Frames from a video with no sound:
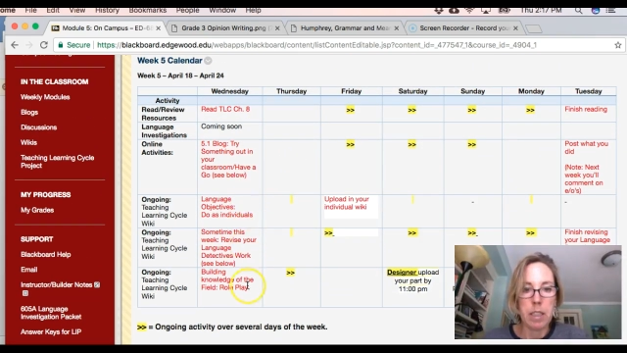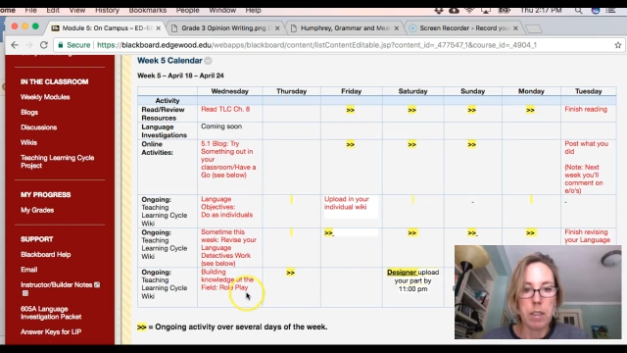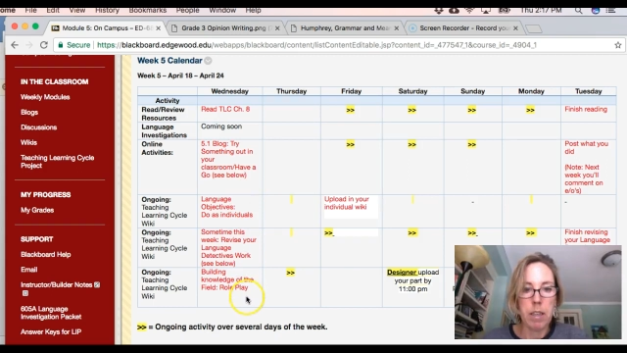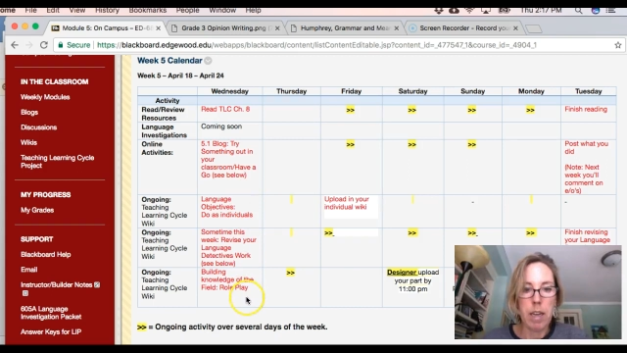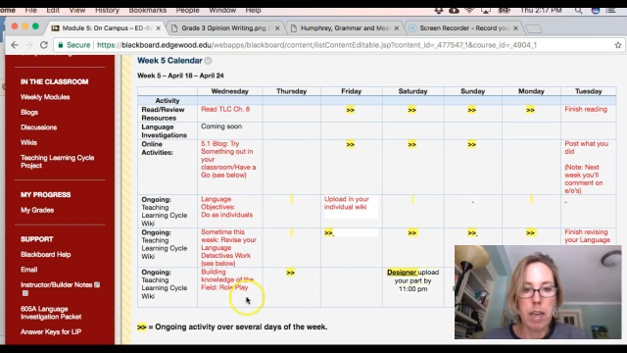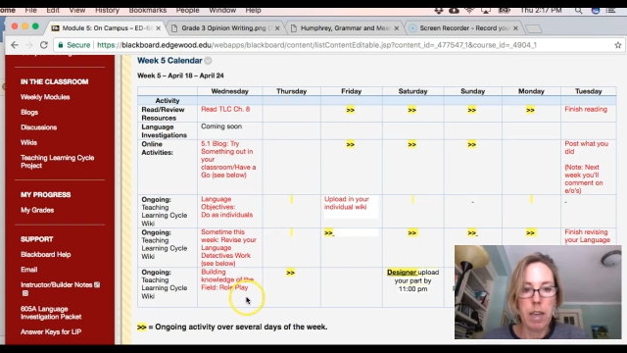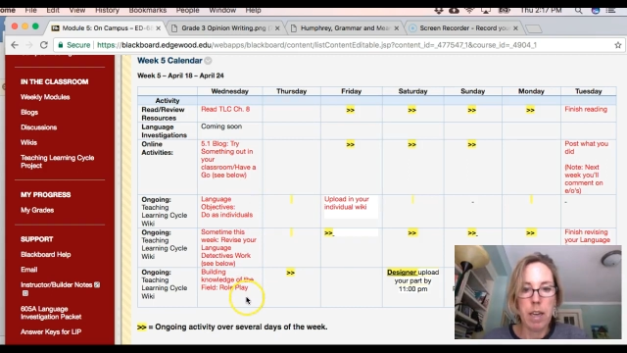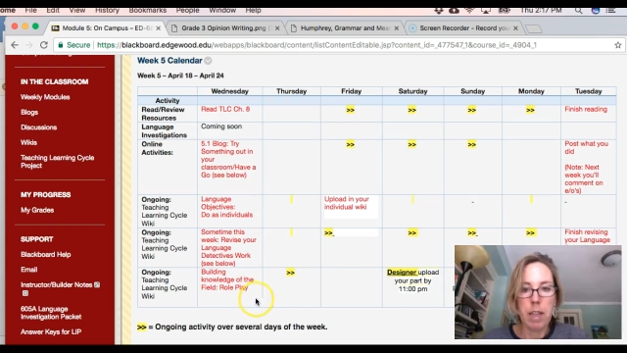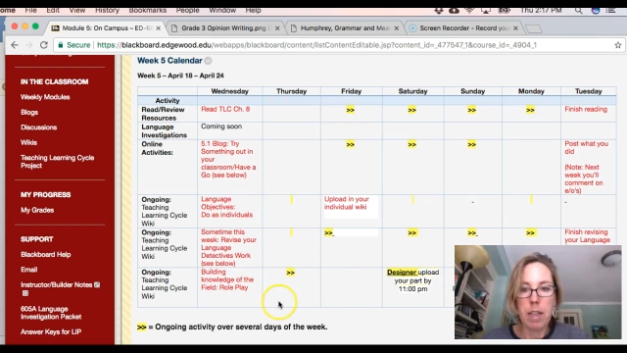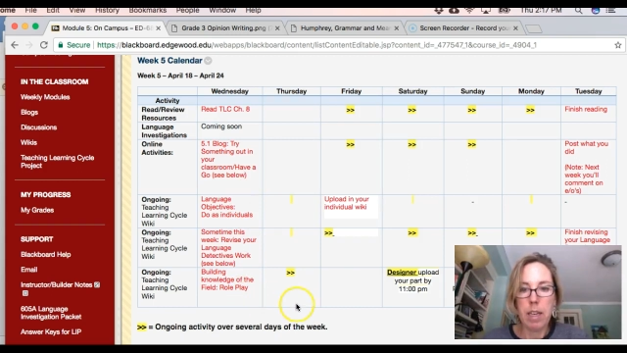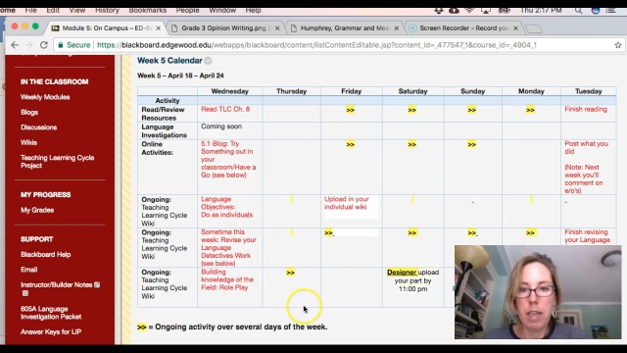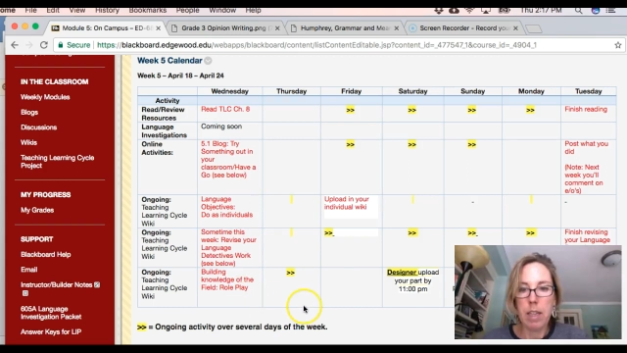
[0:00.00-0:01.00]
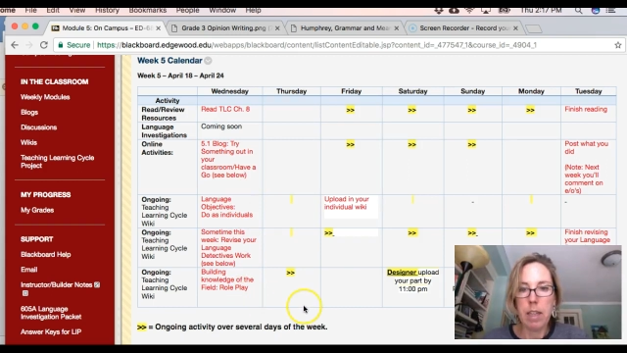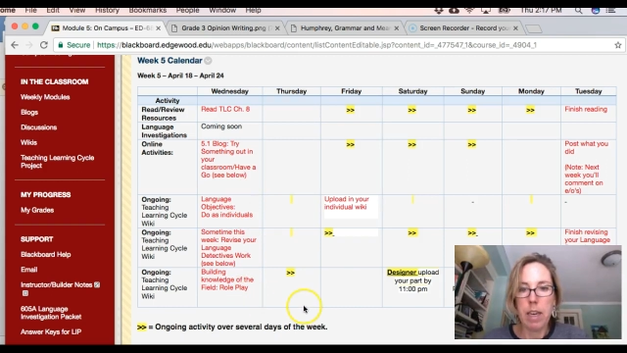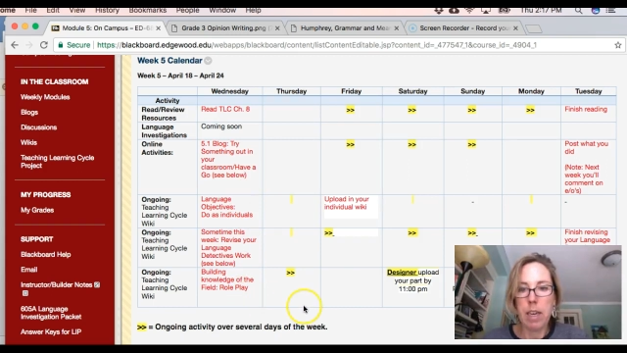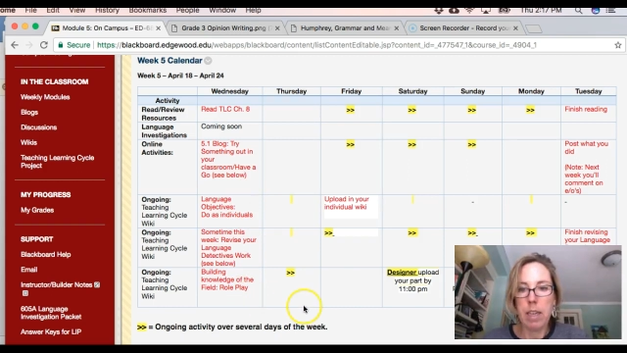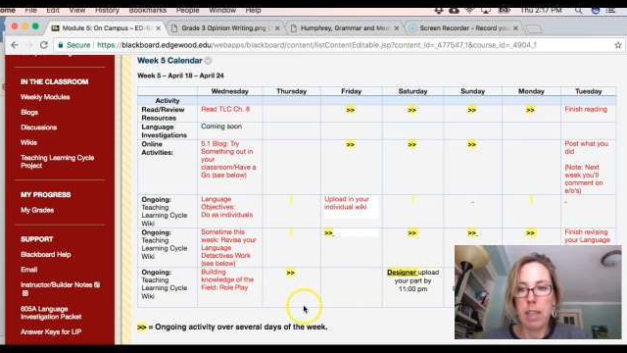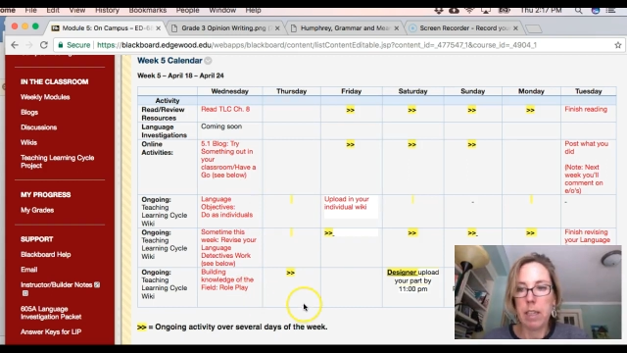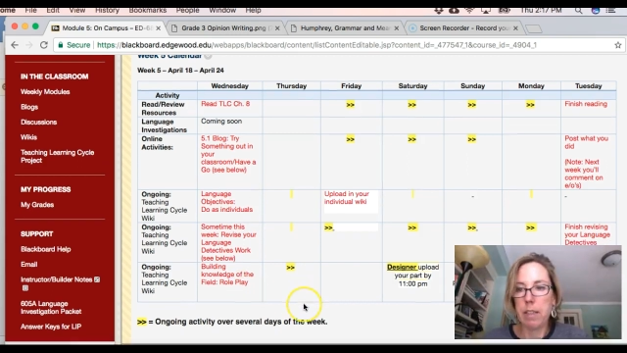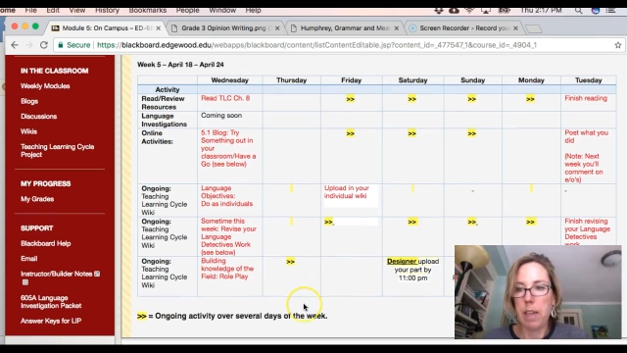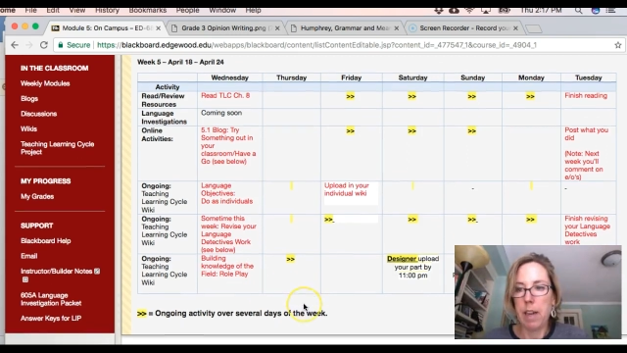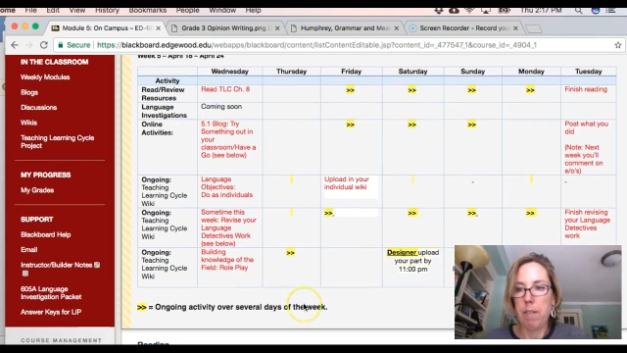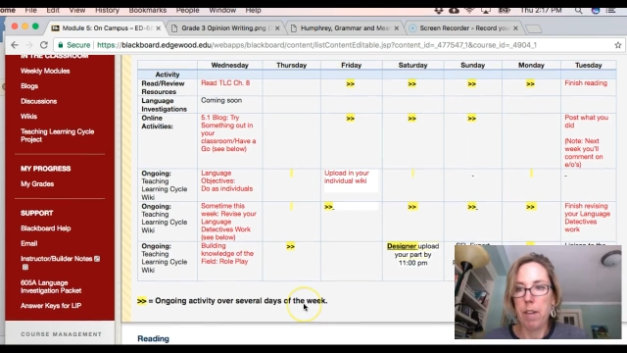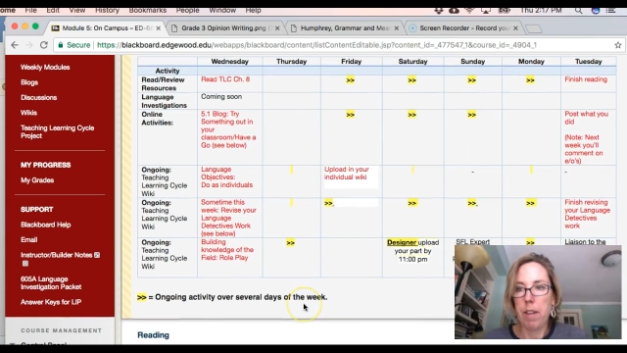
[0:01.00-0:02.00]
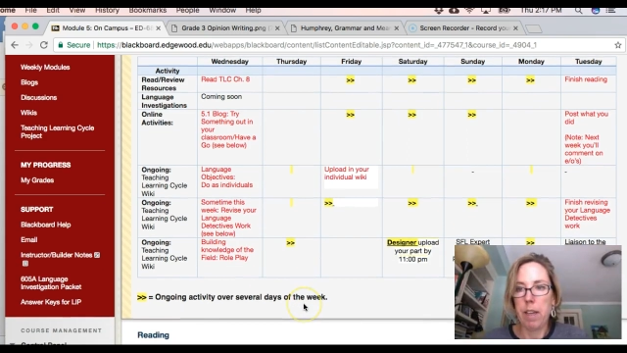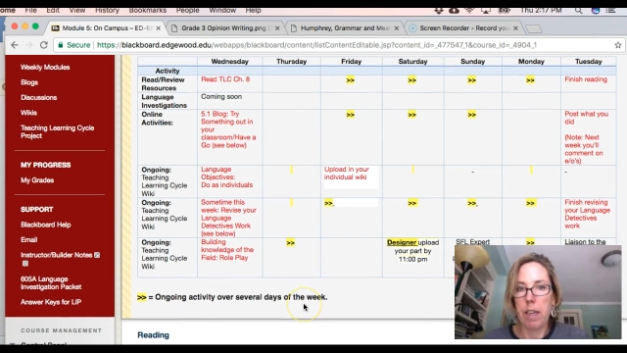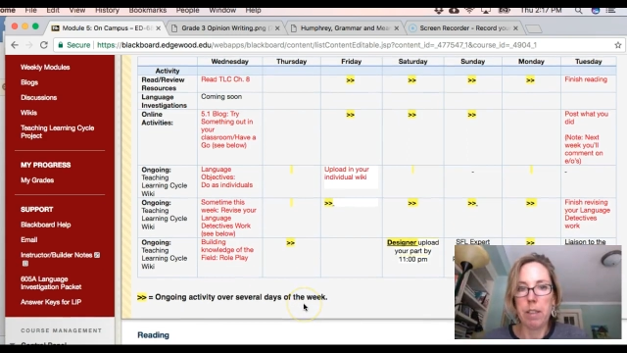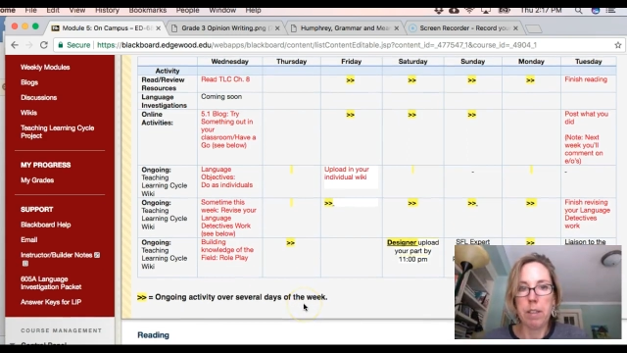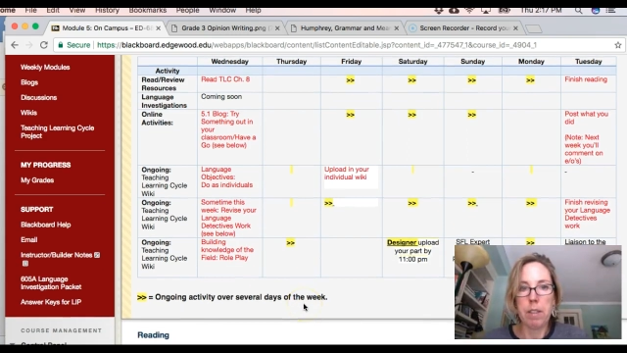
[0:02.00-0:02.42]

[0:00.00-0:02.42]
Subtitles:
Okay, I think that is everything.